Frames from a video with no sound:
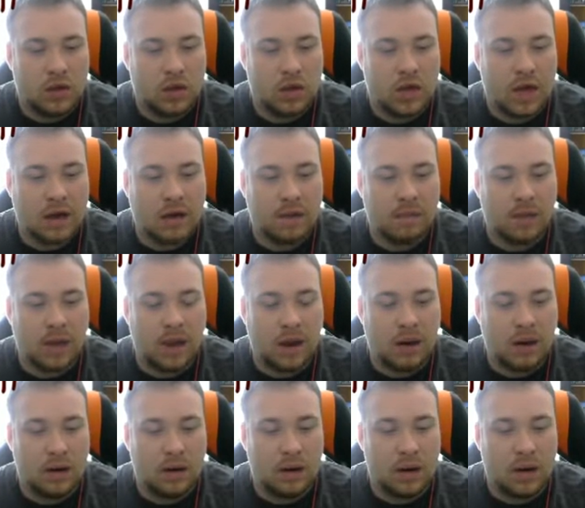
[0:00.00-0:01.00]

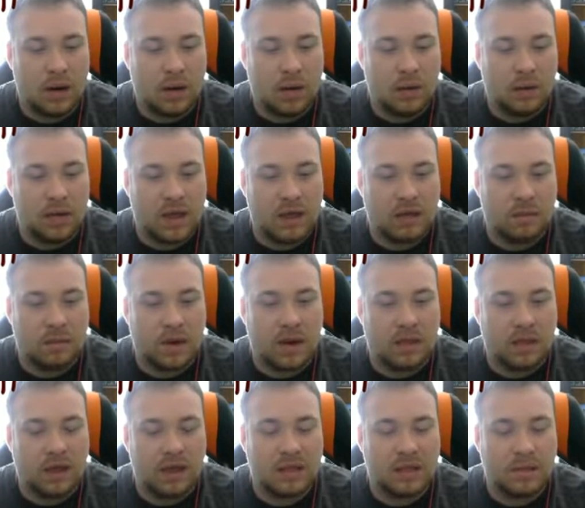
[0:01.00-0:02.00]
Checkmate. No, that's
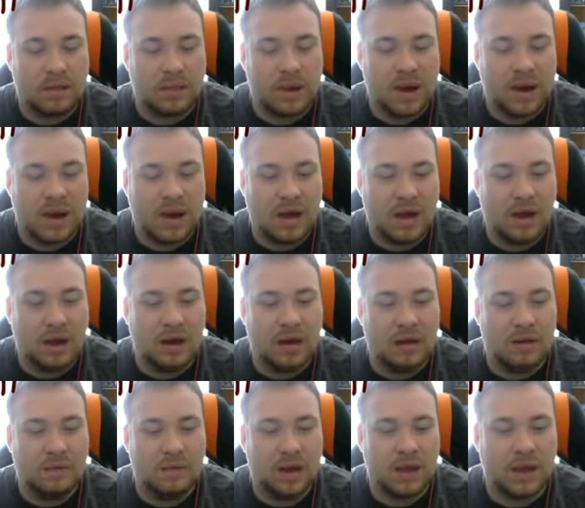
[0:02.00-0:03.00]
my that's a
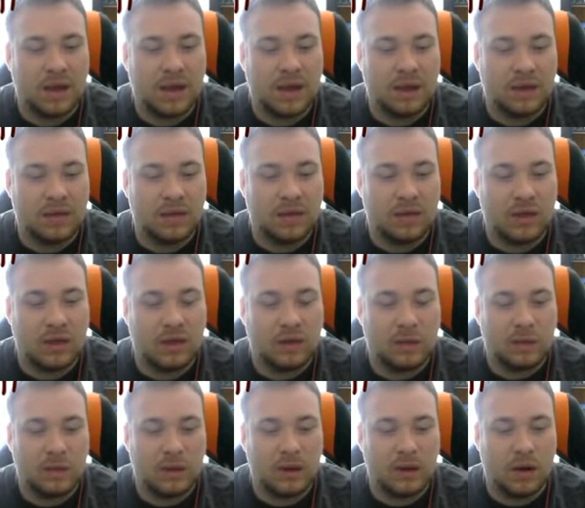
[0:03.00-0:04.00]
pun. My king is
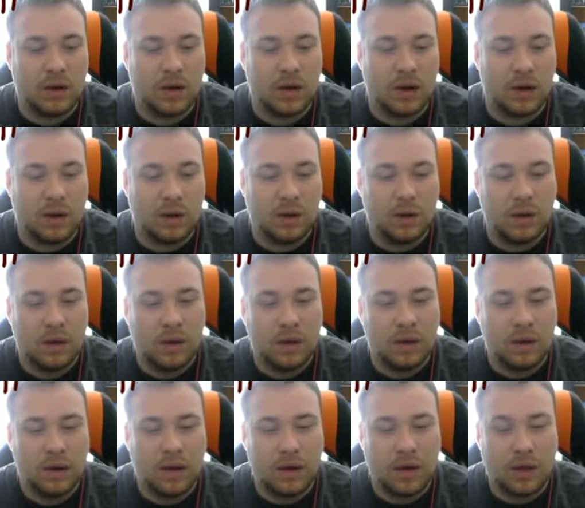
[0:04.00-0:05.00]
this one. Oh,
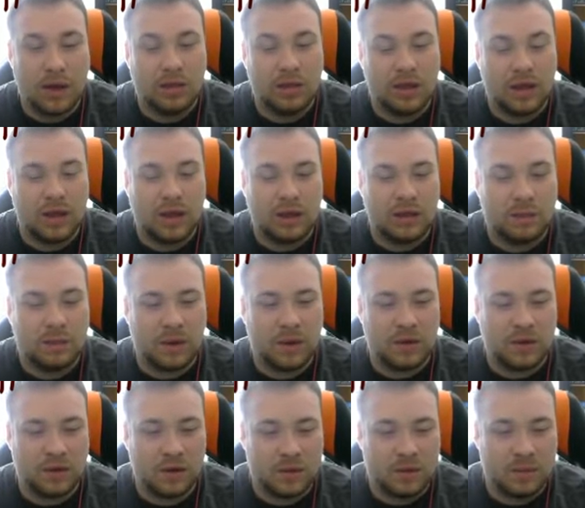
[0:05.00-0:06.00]
knight takes
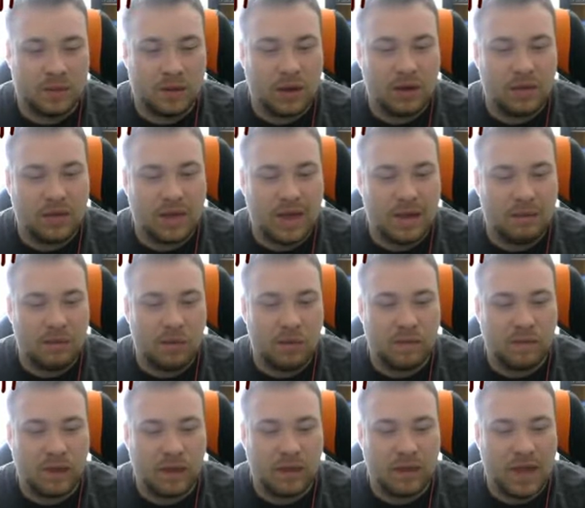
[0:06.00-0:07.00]
bishop. Knights can't
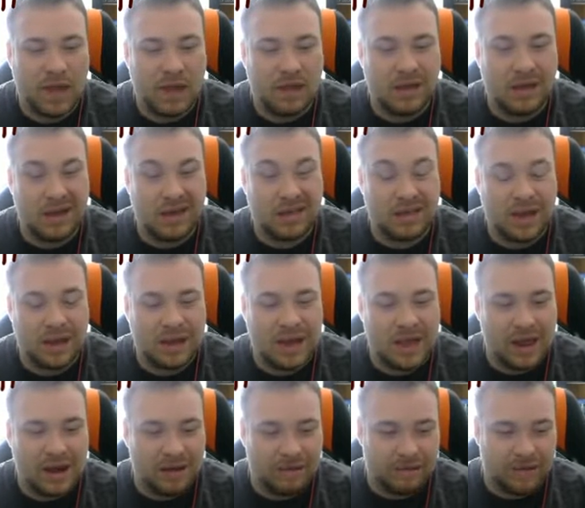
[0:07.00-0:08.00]
move like that. Yes, they
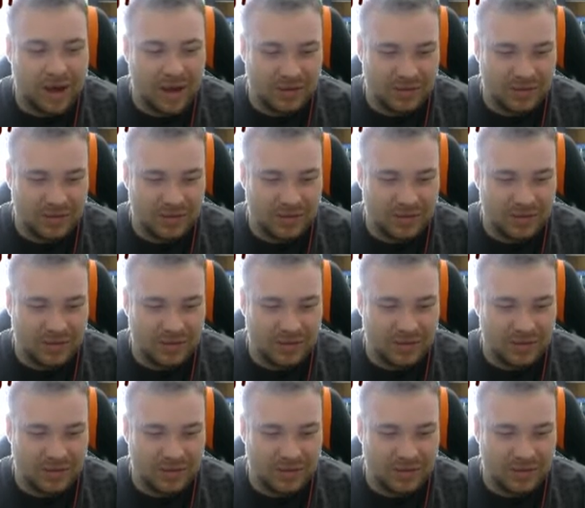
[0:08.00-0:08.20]
can.